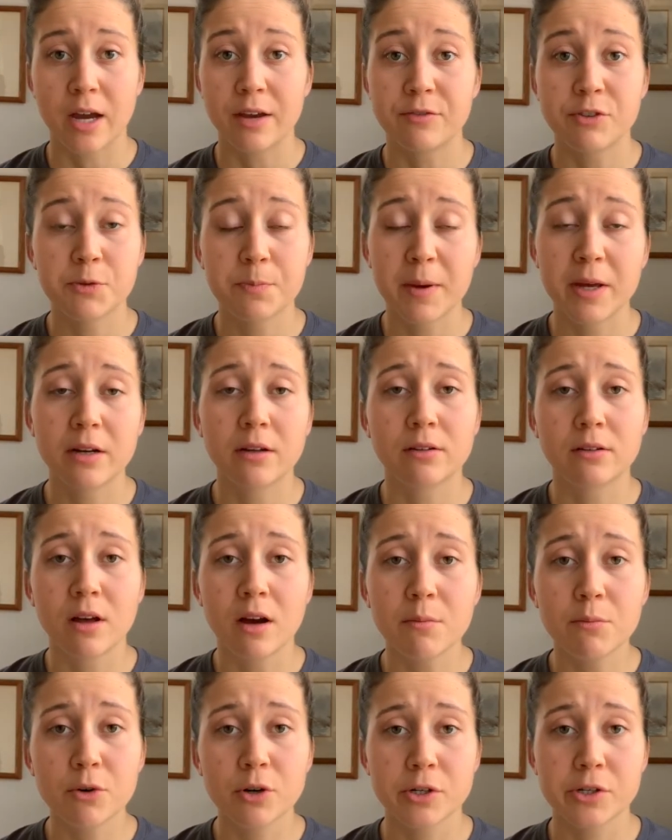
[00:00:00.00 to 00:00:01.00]
I've spent a
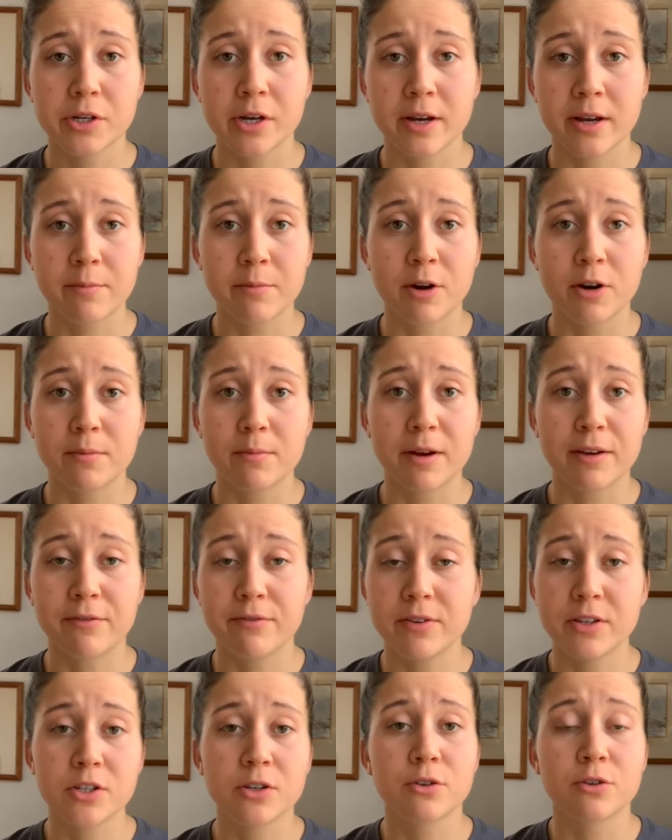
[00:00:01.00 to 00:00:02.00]
lot more time on my
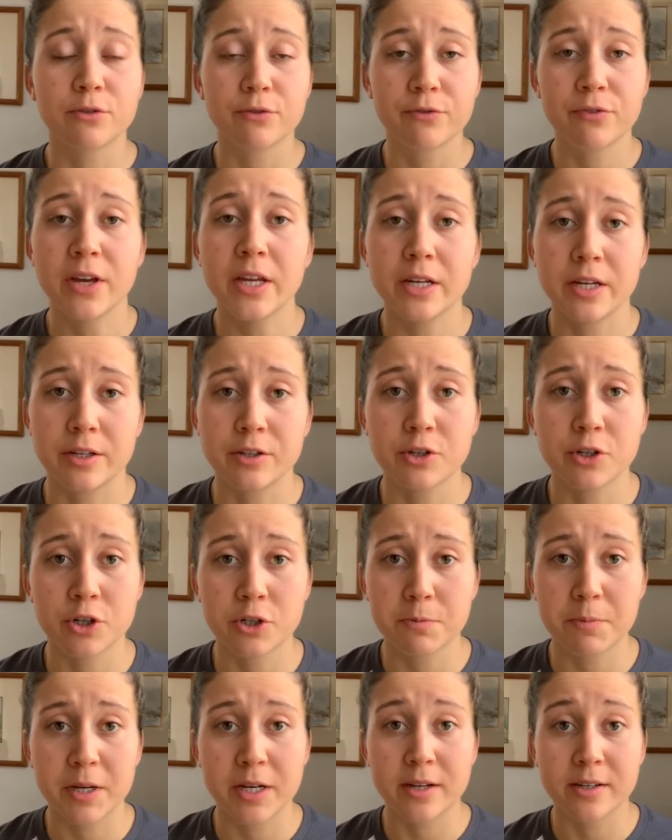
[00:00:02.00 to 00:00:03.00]
physical fitness
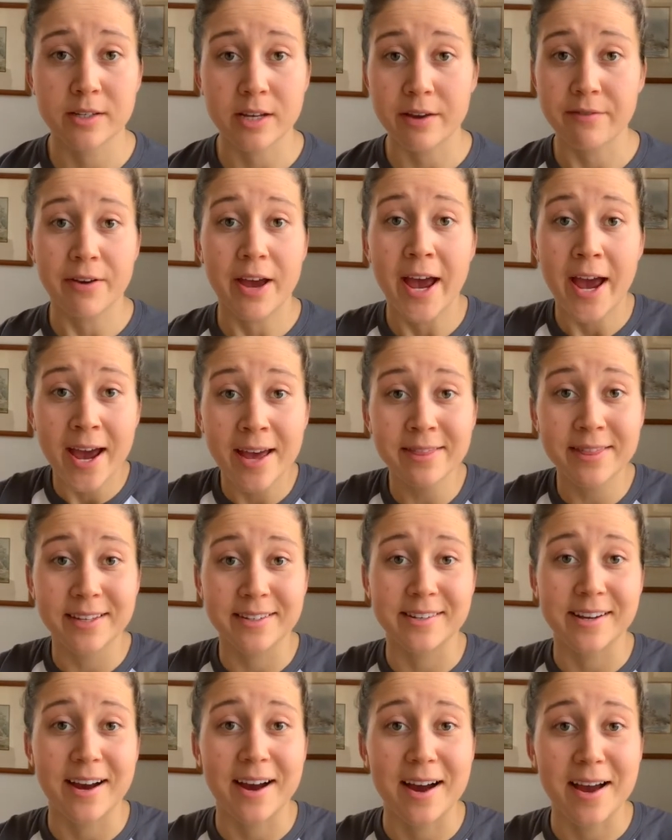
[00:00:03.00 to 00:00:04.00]
just because I've had the
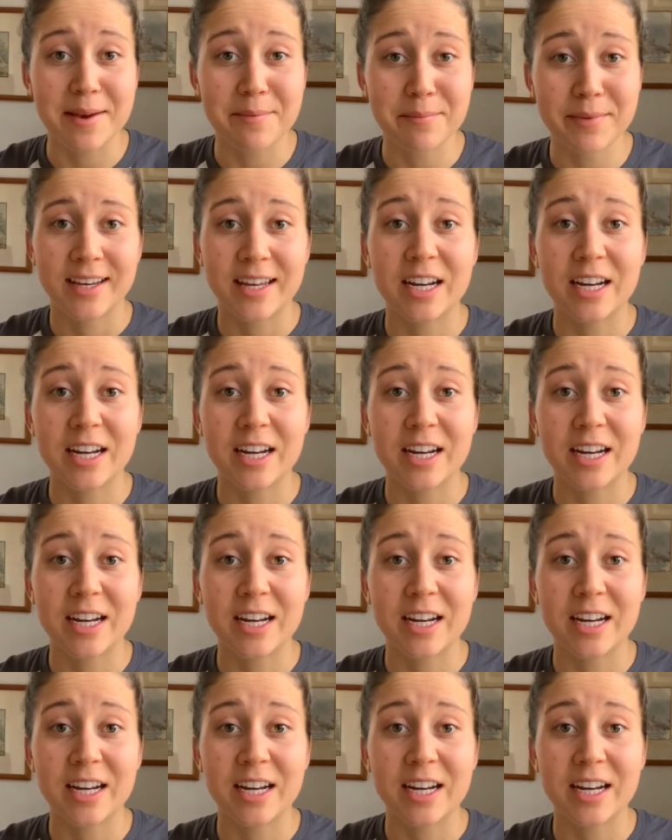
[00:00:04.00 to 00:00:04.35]
time,